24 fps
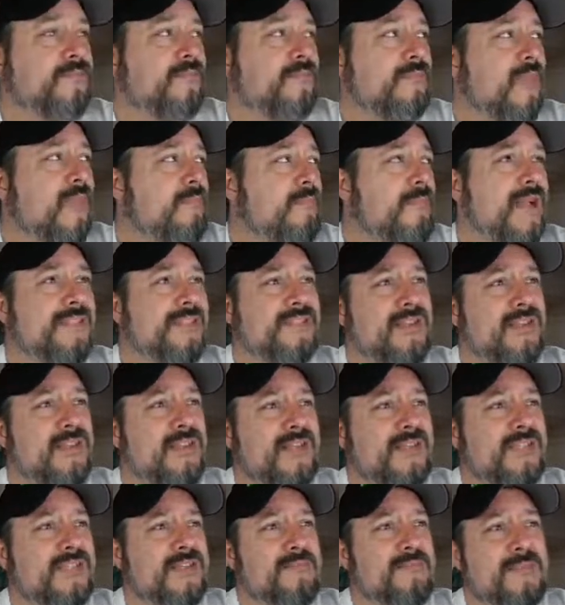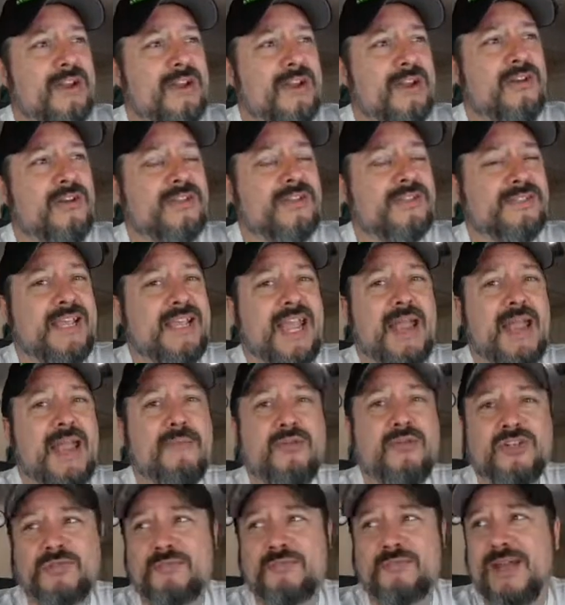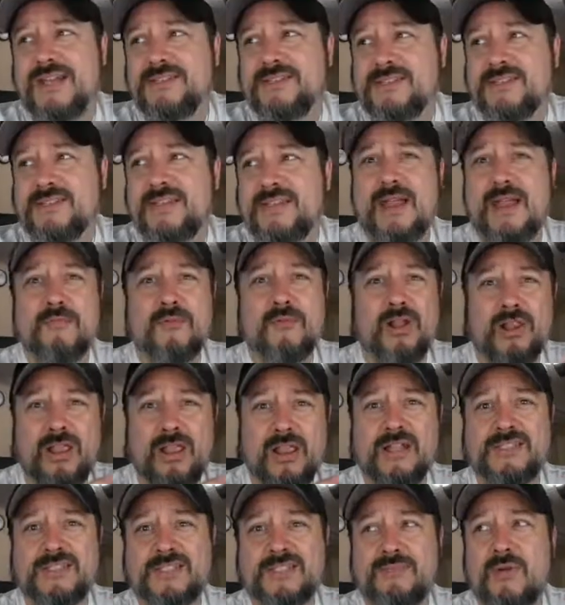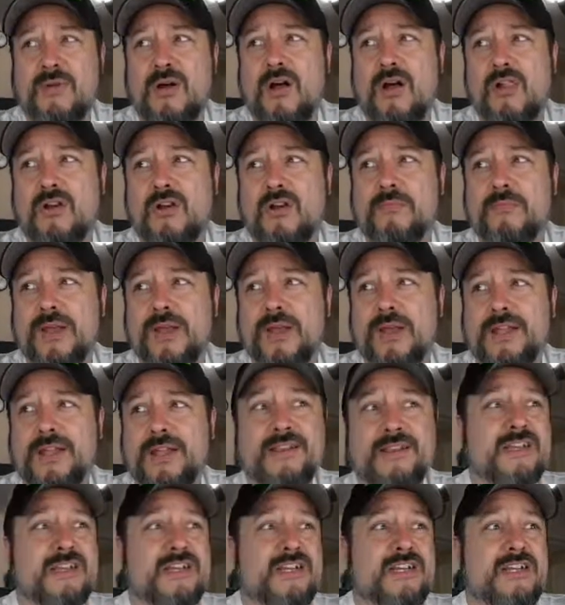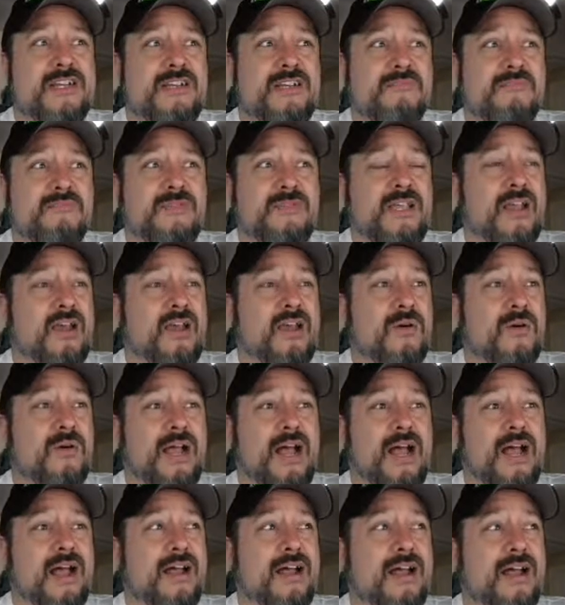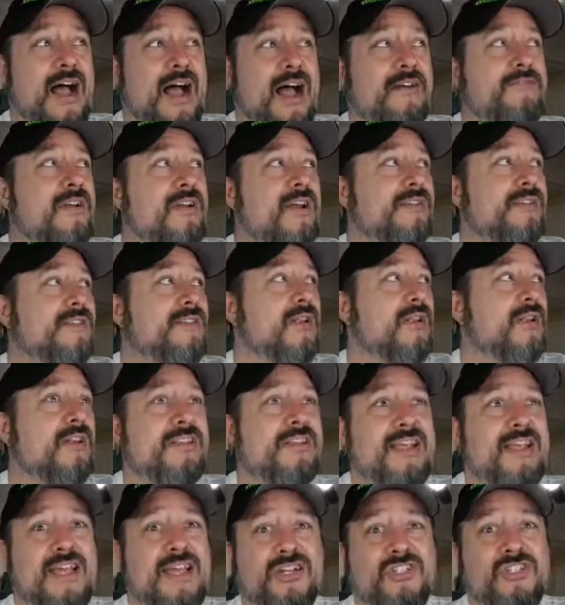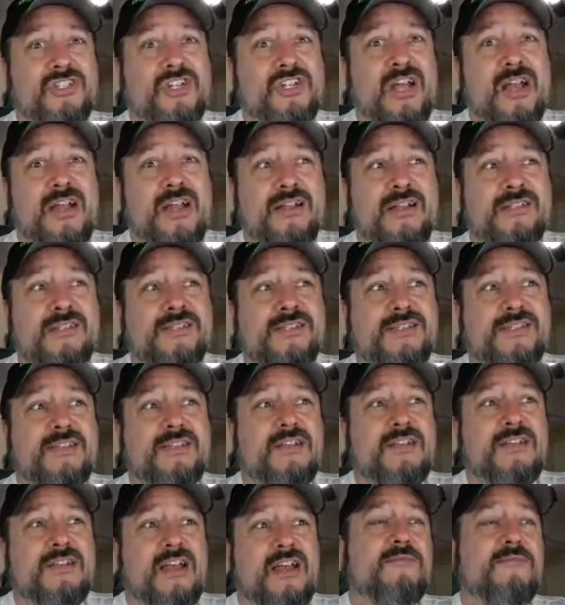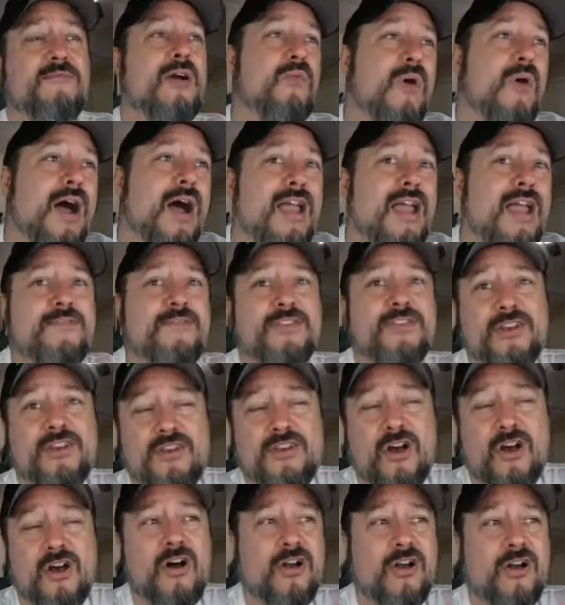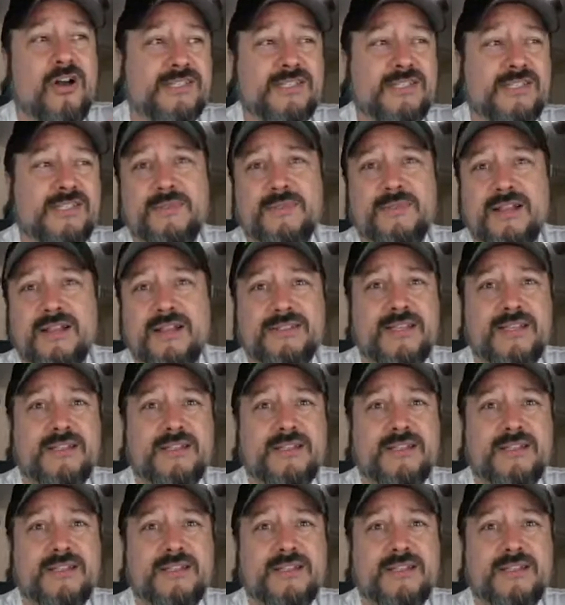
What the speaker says: Basically, it's a mirrorless camera, which makes the camera a lot smaller, but I've done some little test shots of my wife and the dog and some nonsense